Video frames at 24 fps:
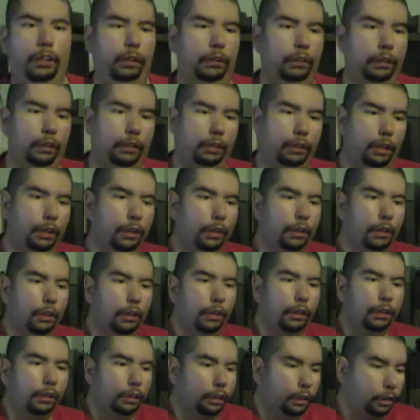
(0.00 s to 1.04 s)
It is
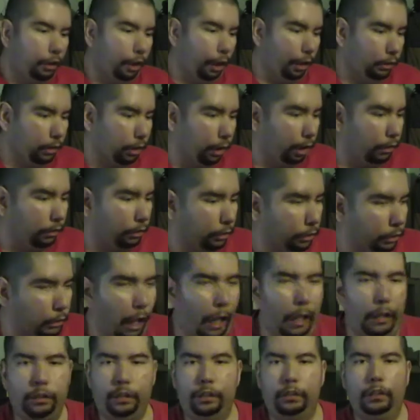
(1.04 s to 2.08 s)
such a
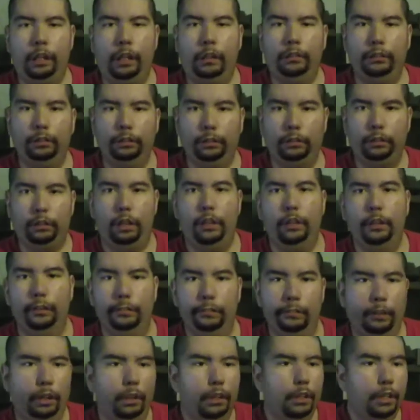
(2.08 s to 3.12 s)
fascinating
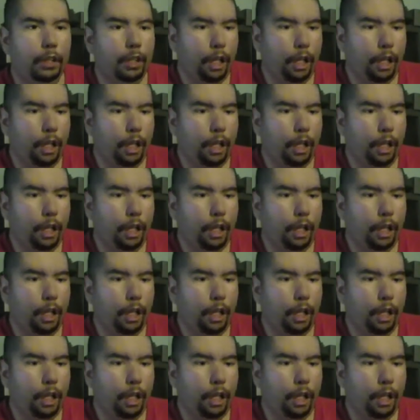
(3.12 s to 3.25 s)
film.